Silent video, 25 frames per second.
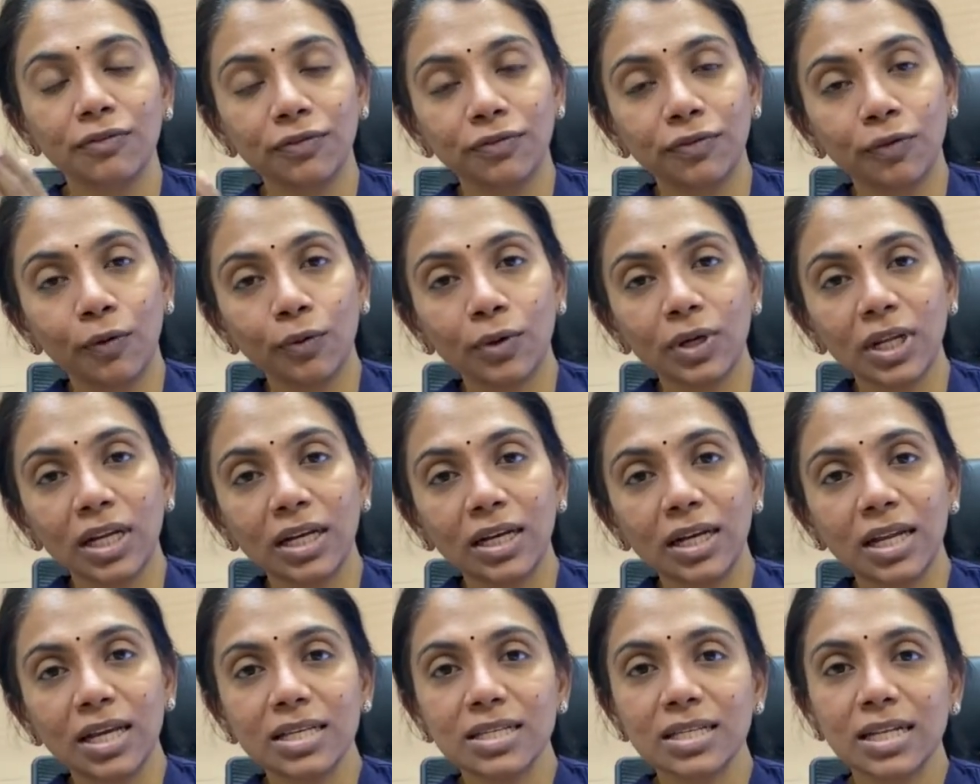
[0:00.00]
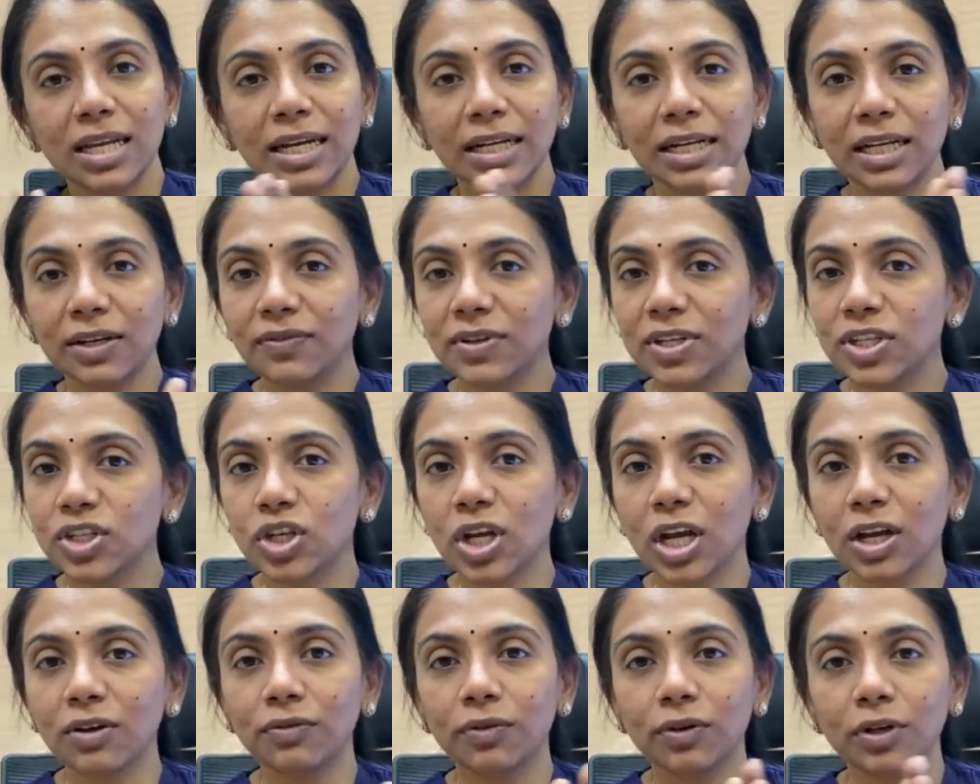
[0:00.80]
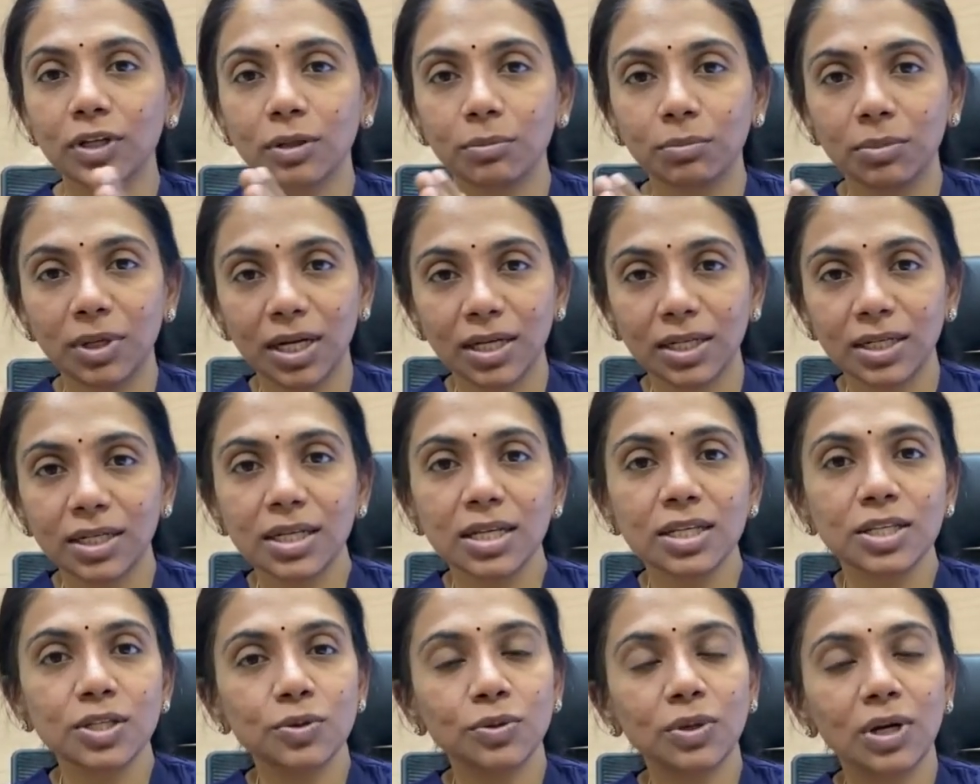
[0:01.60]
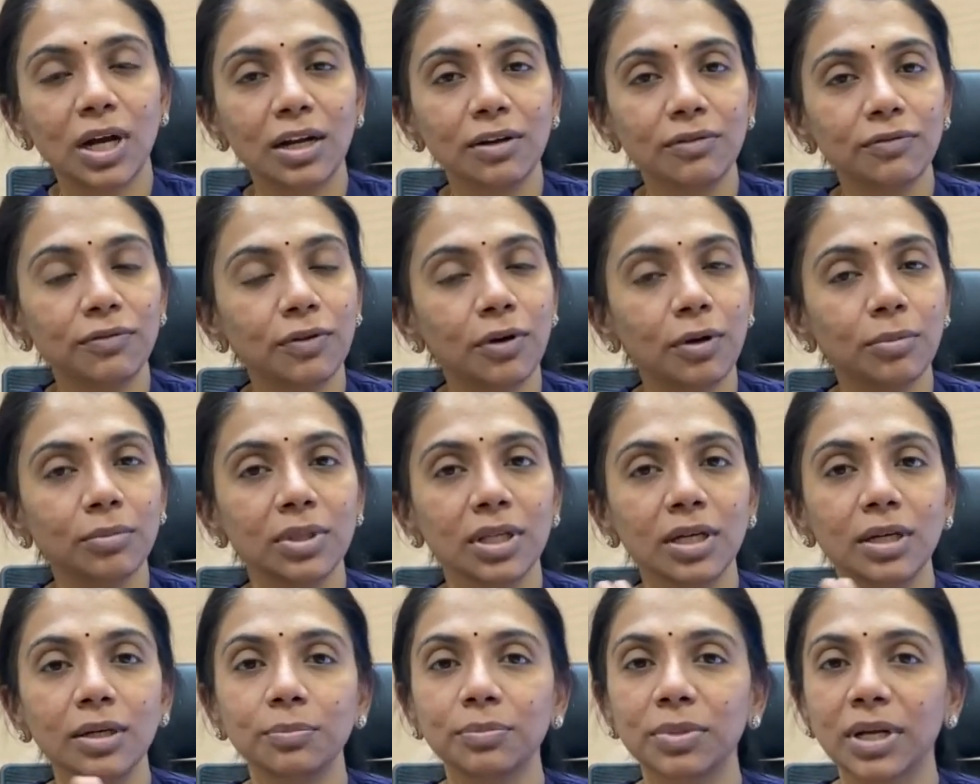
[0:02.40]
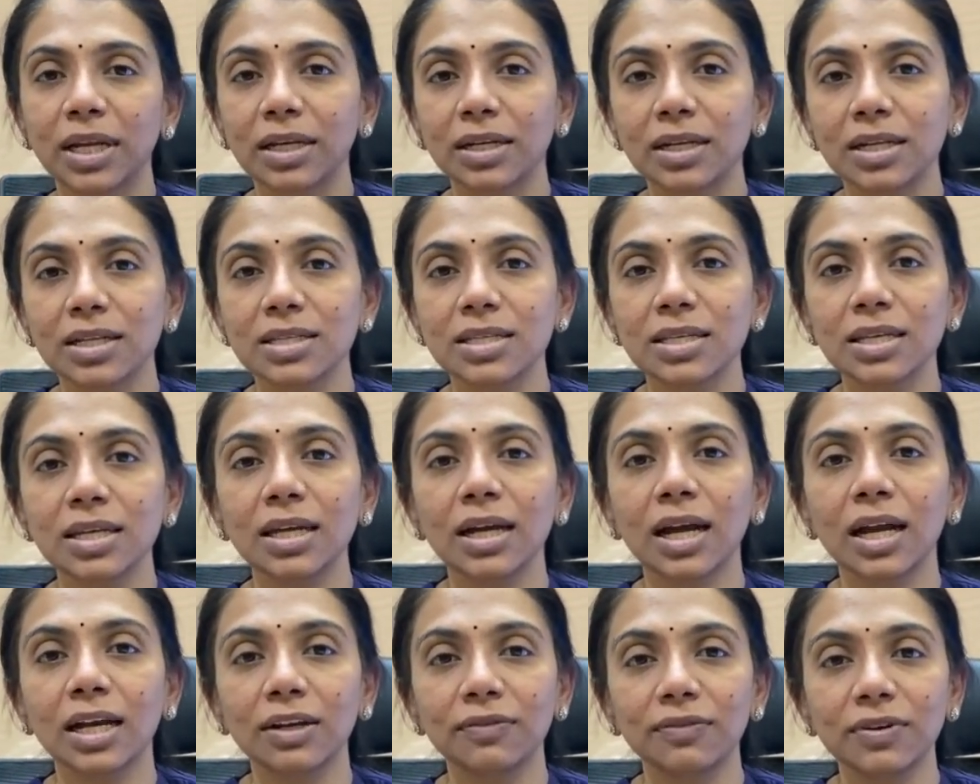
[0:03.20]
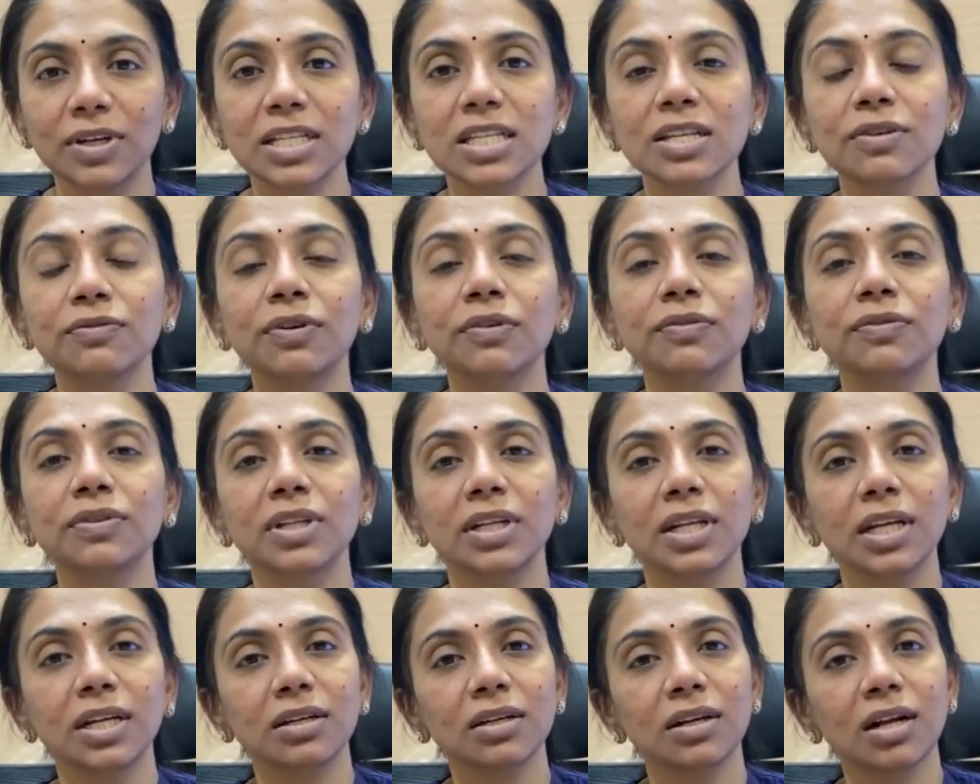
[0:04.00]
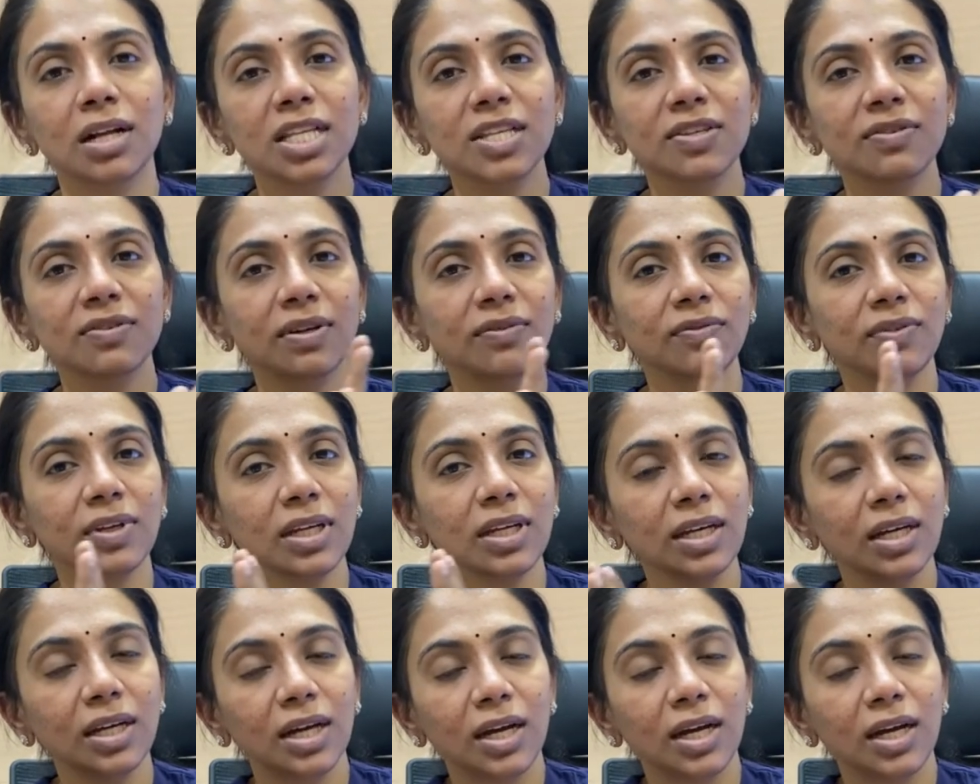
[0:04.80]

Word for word: 14 days later we check for the blood test to confirm the pregnancy and if it is a fifth day transfer we